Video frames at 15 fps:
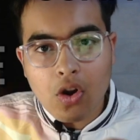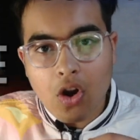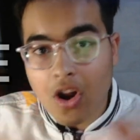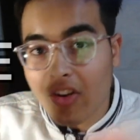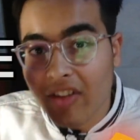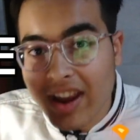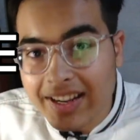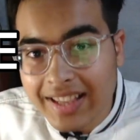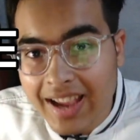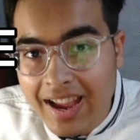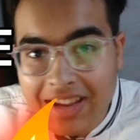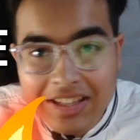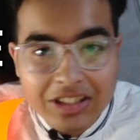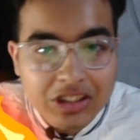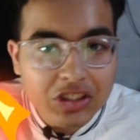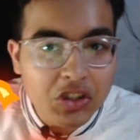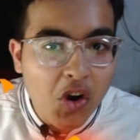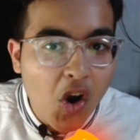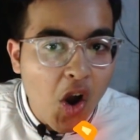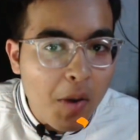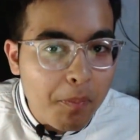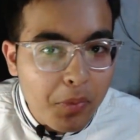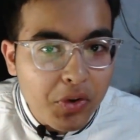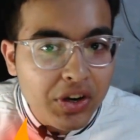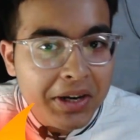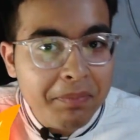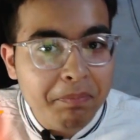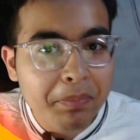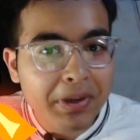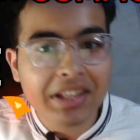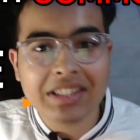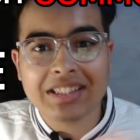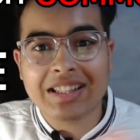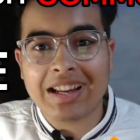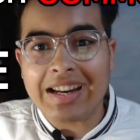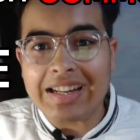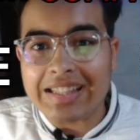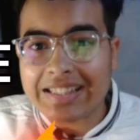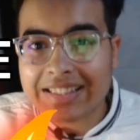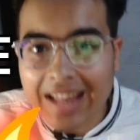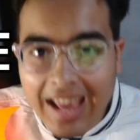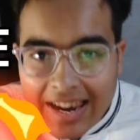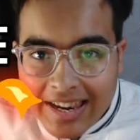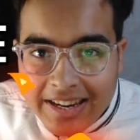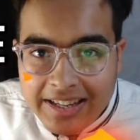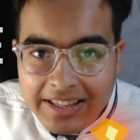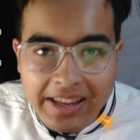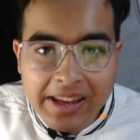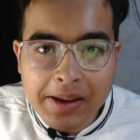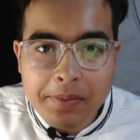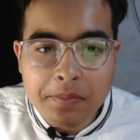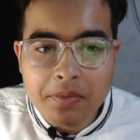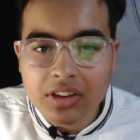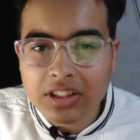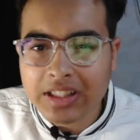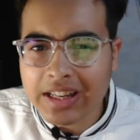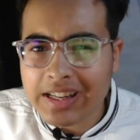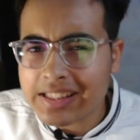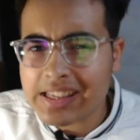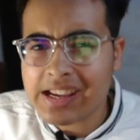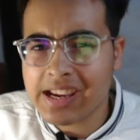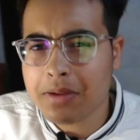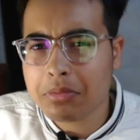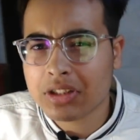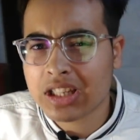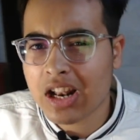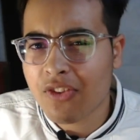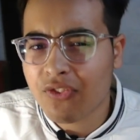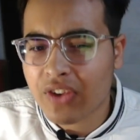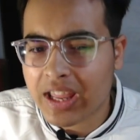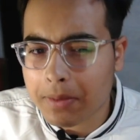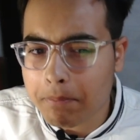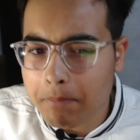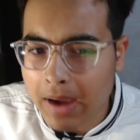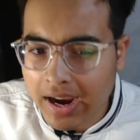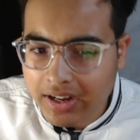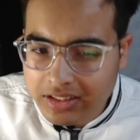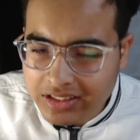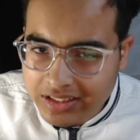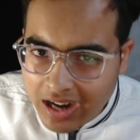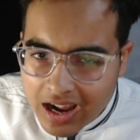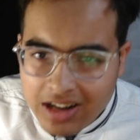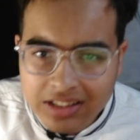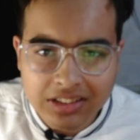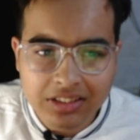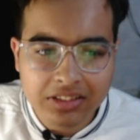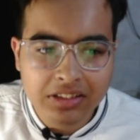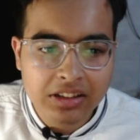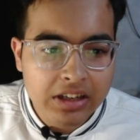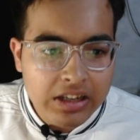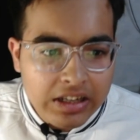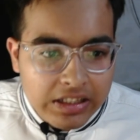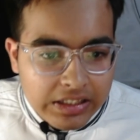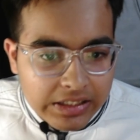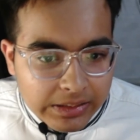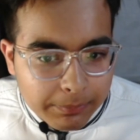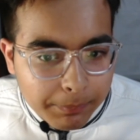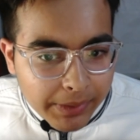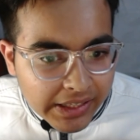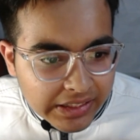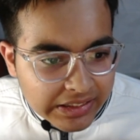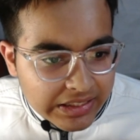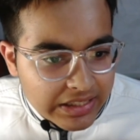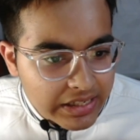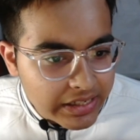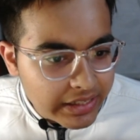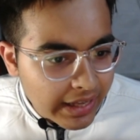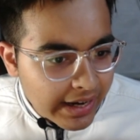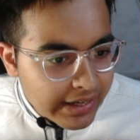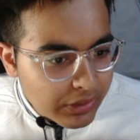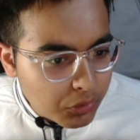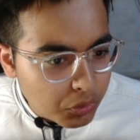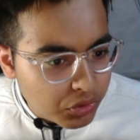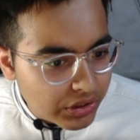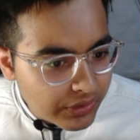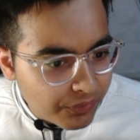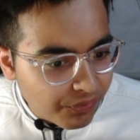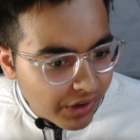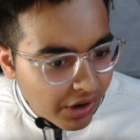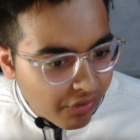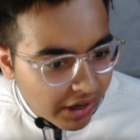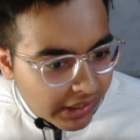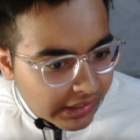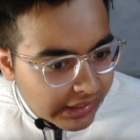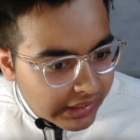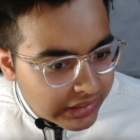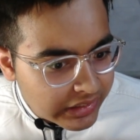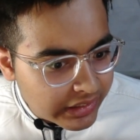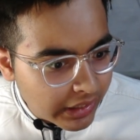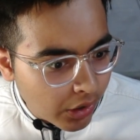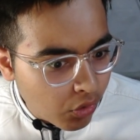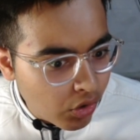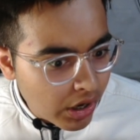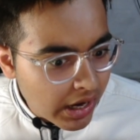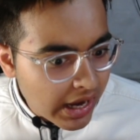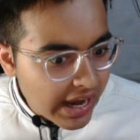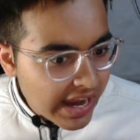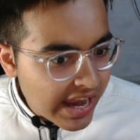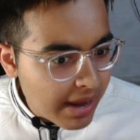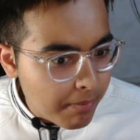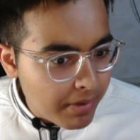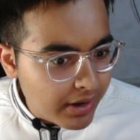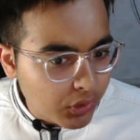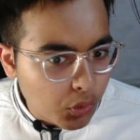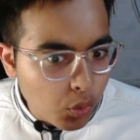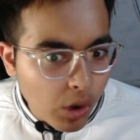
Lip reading: Alright guys, your opponent plays the Italian game thinking himself like Magnus Carlsen. He plays knight to g5 and he is now aiming to